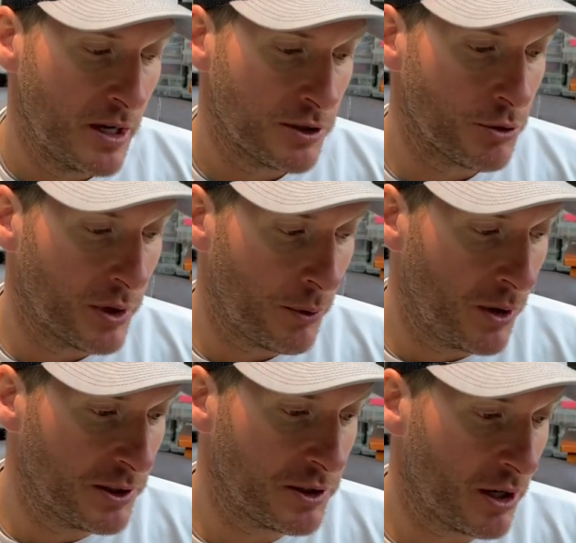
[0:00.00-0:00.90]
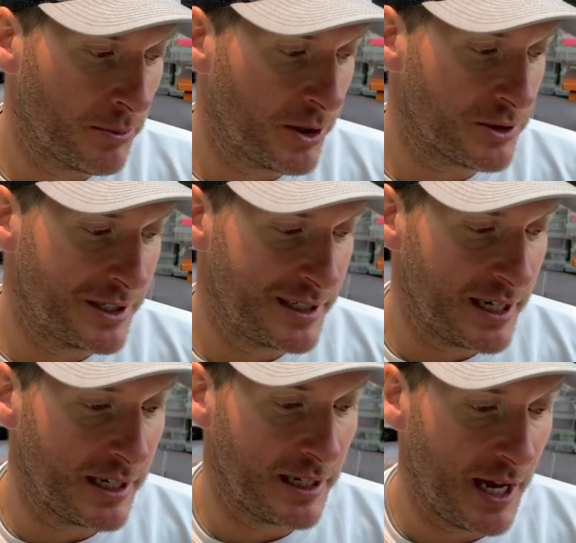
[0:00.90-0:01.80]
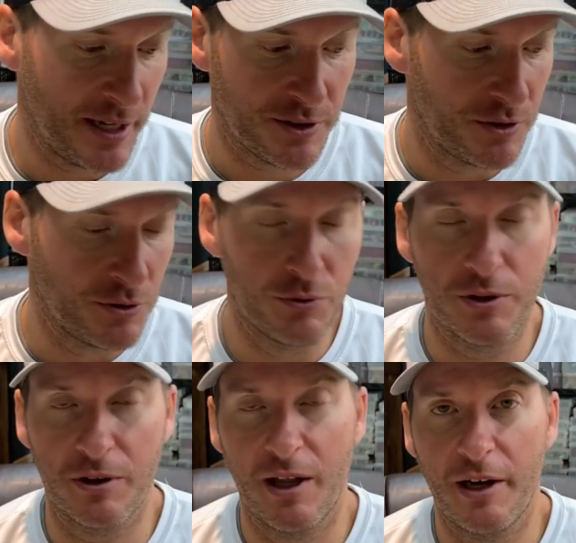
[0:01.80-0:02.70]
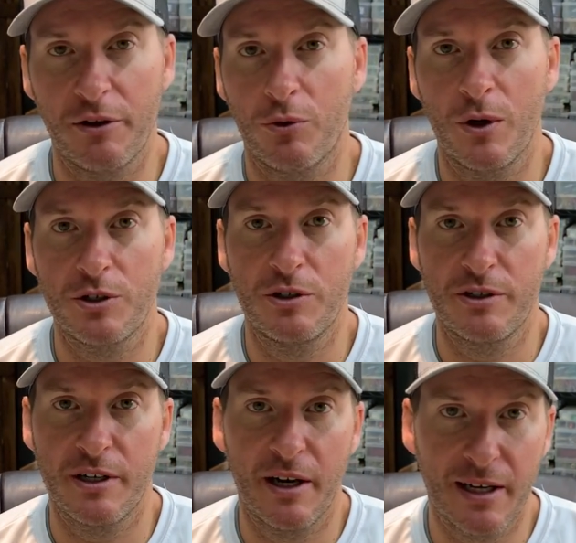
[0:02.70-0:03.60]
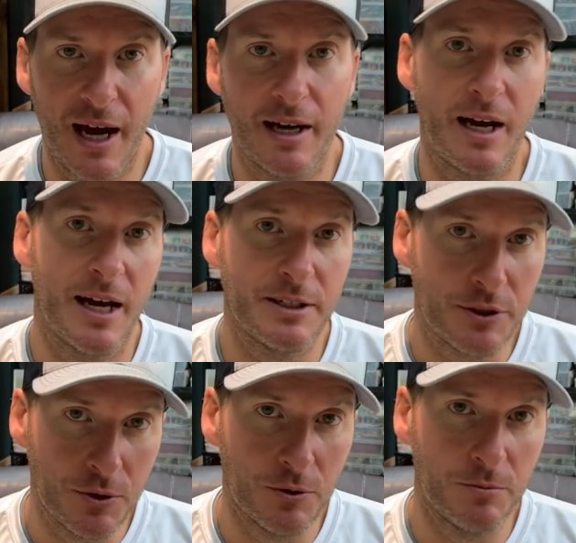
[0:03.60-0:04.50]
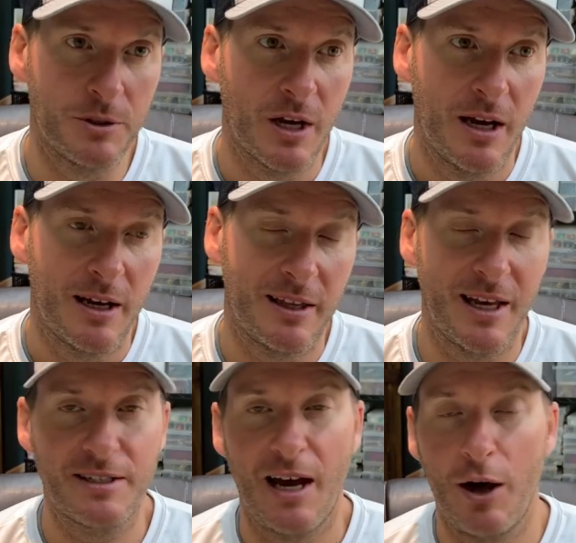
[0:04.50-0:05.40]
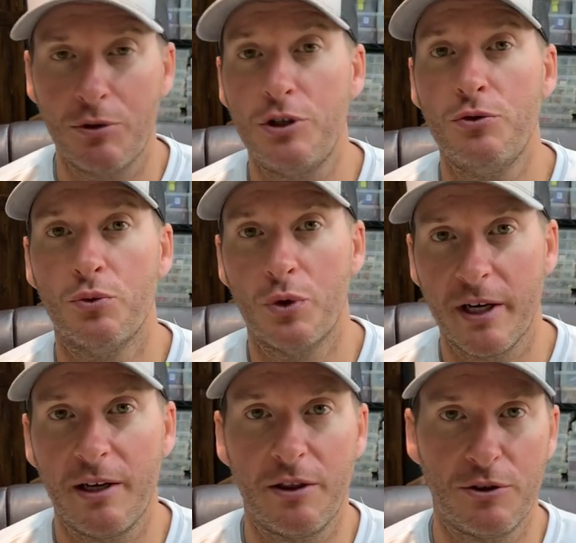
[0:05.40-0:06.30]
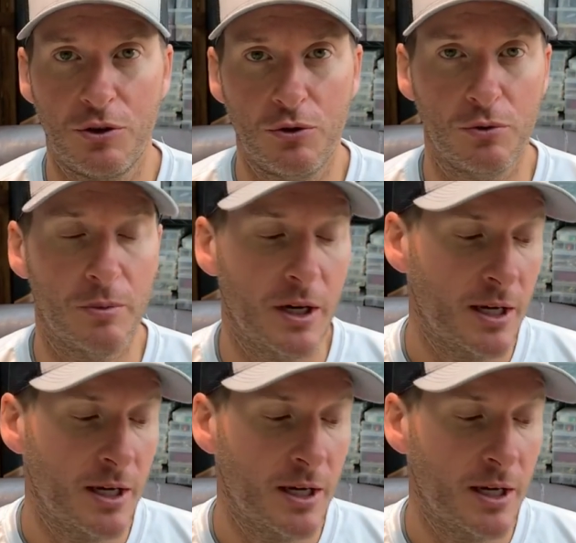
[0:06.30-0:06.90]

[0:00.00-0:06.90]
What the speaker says: So what I want to talk about today has to do with a lot of the questions that I got on tubes, and that's how do you rig the tube?